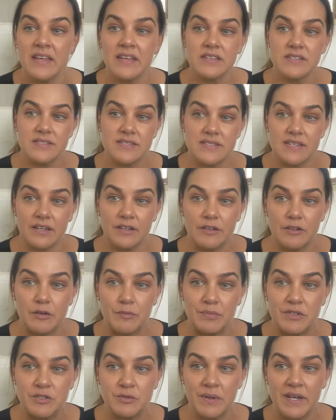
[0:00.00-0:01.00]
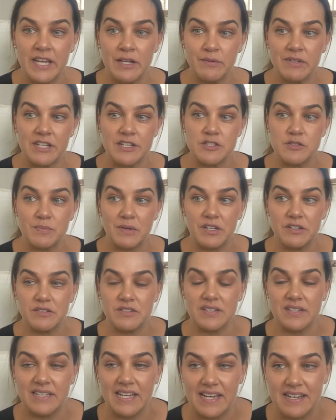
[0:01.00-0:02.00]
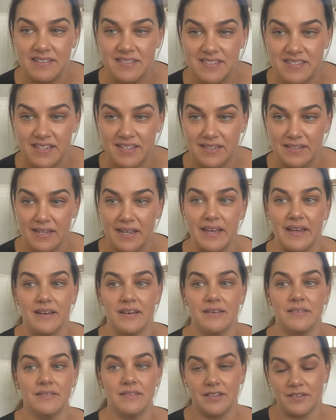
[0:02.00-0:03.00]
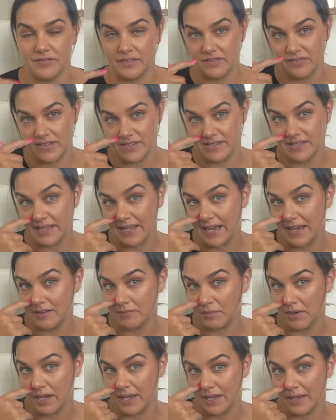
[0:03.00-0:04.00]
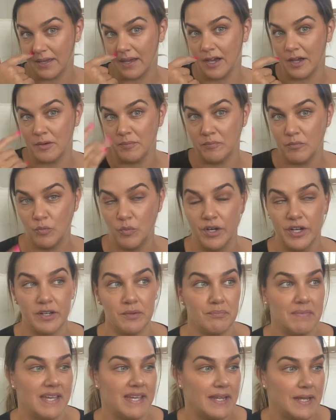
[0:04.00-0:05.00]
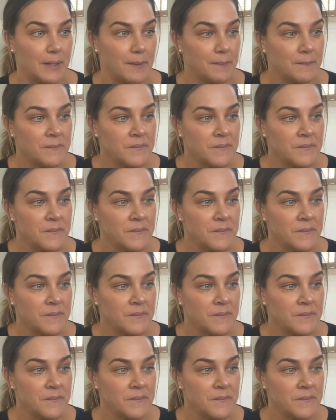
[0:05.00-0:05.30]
So between when I spoke to you last and now, I've obviously had my work meeting.